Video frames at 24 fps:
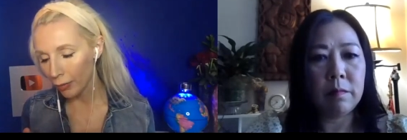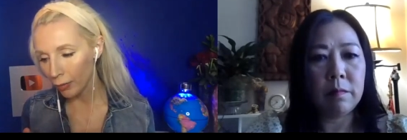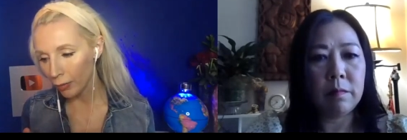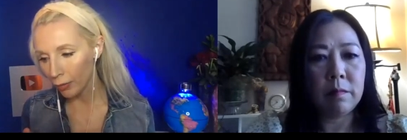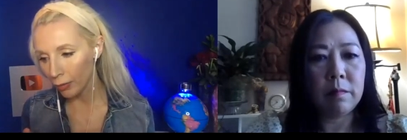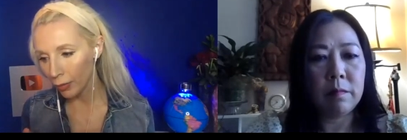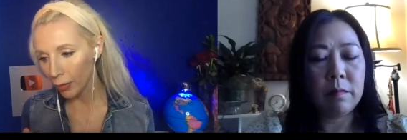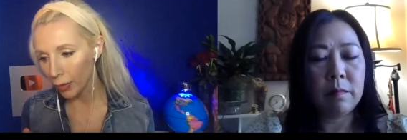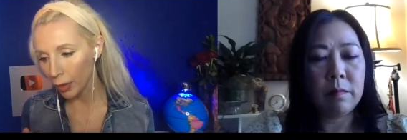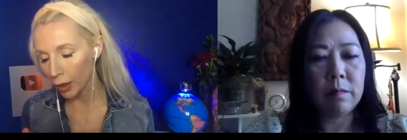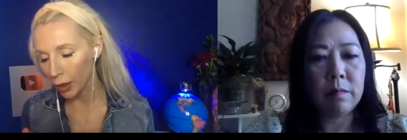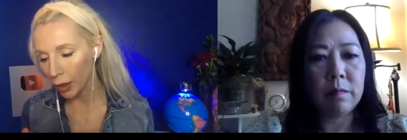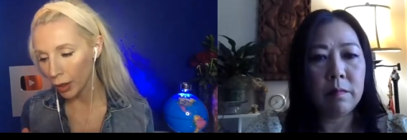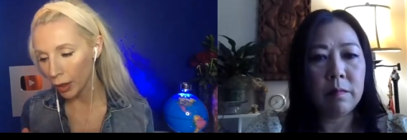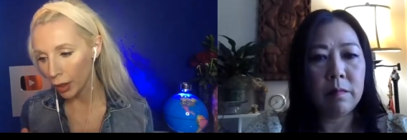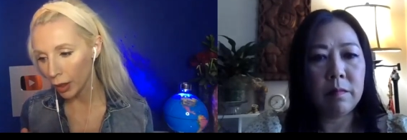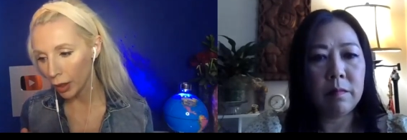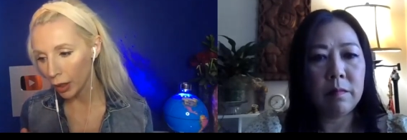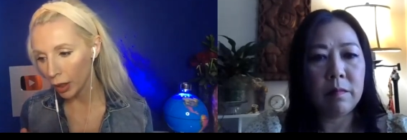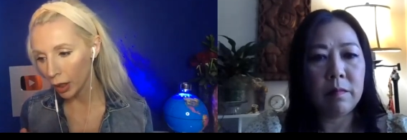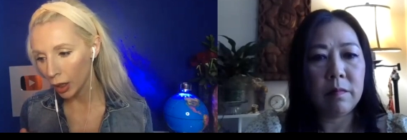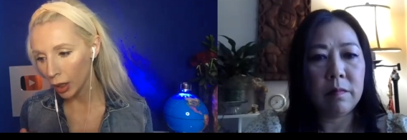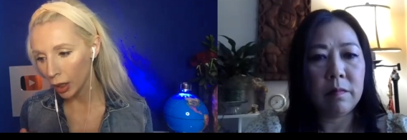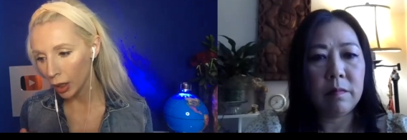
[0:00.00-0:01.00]

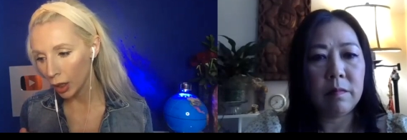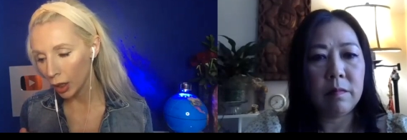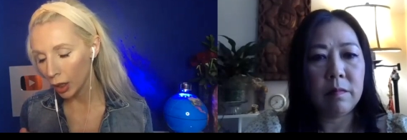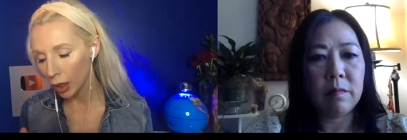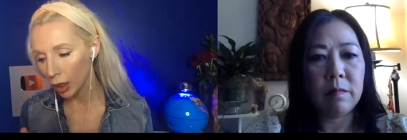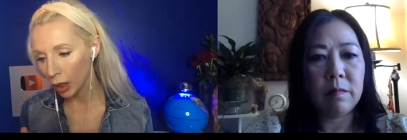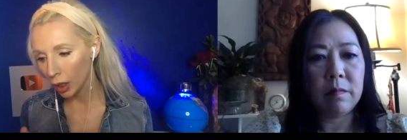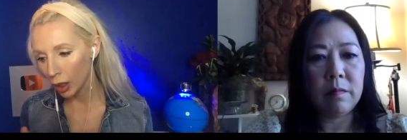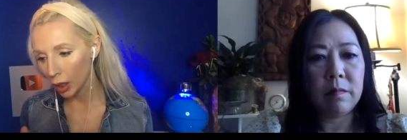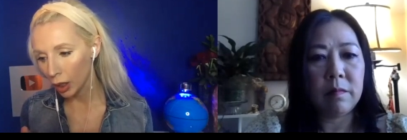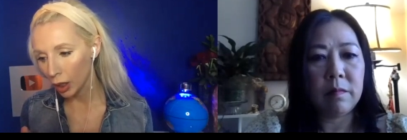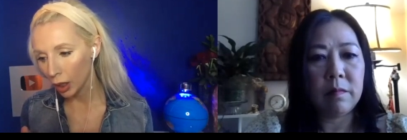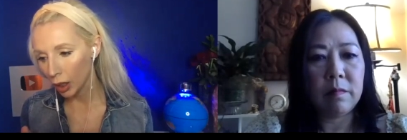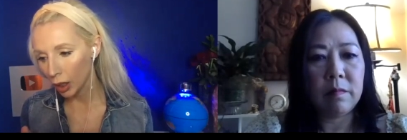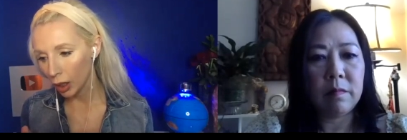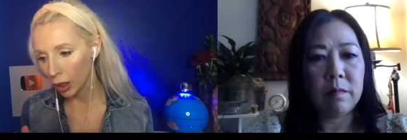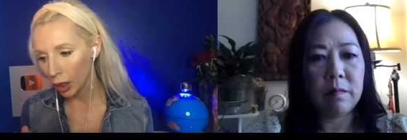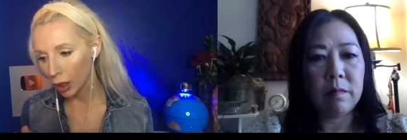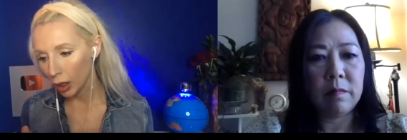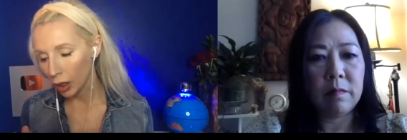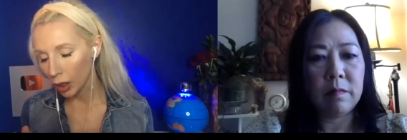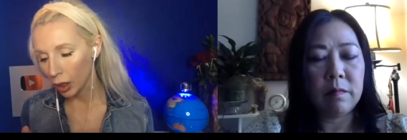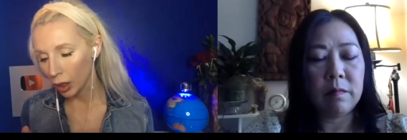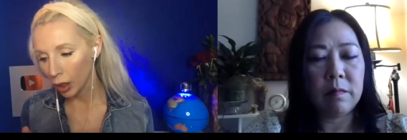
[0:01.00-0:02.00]

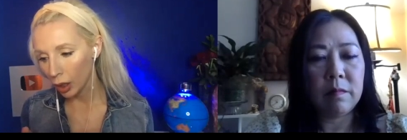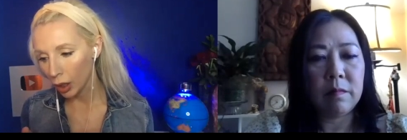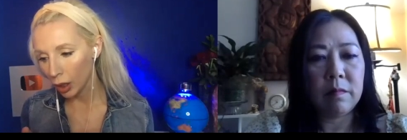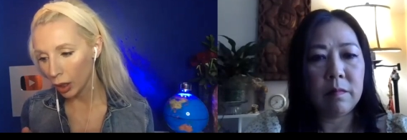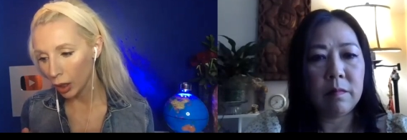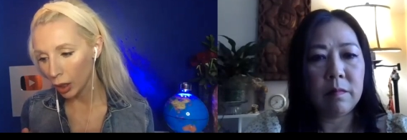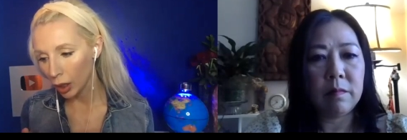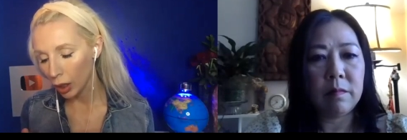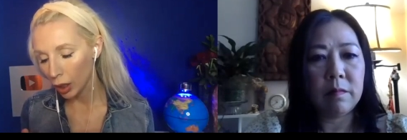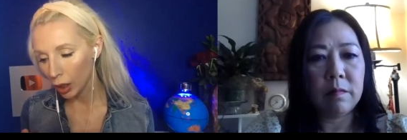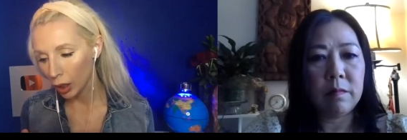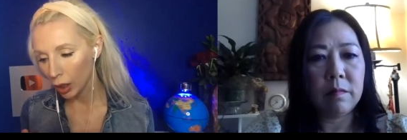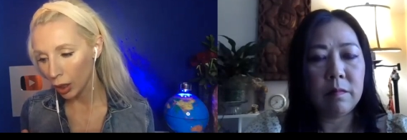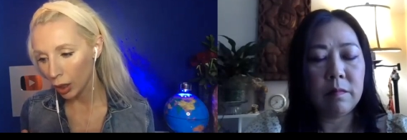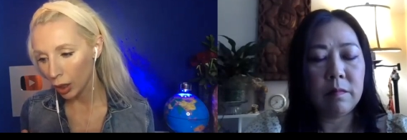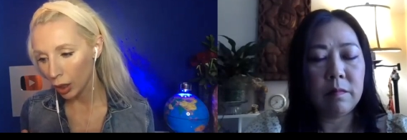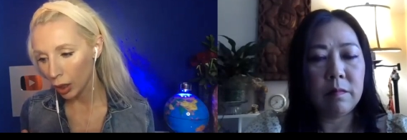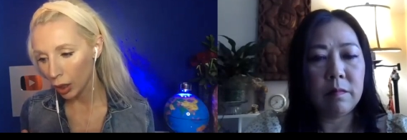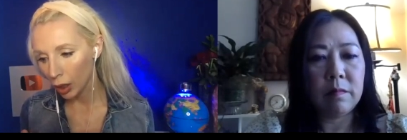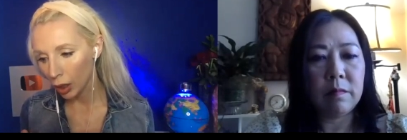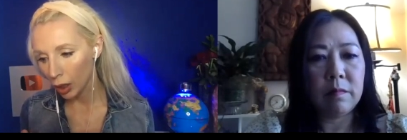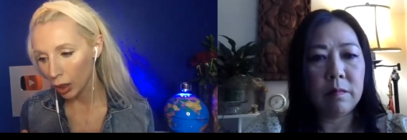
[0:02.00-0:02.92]
(no one is talking)